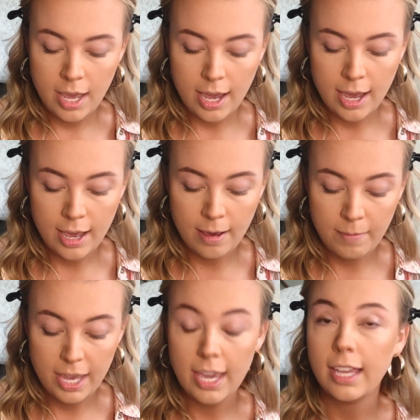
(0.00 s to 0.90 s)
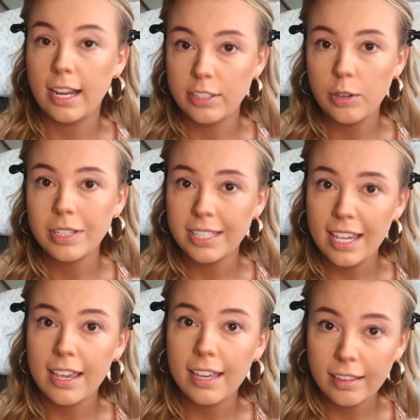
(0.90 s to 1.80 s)
And as you can
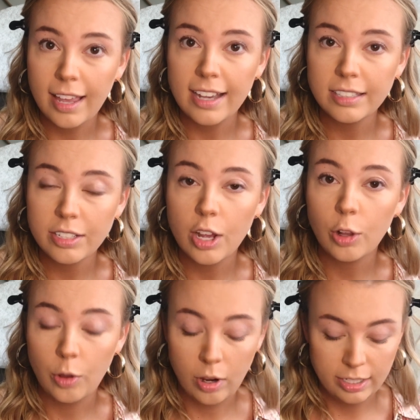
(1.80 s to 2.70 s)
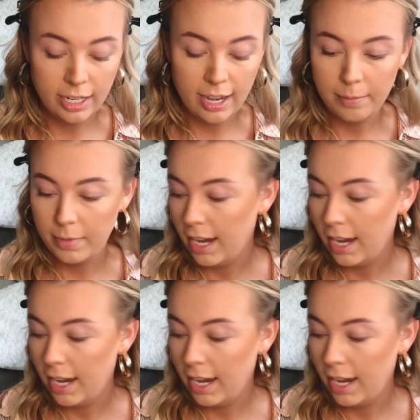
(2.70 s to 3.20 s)
see, it lasts a long time.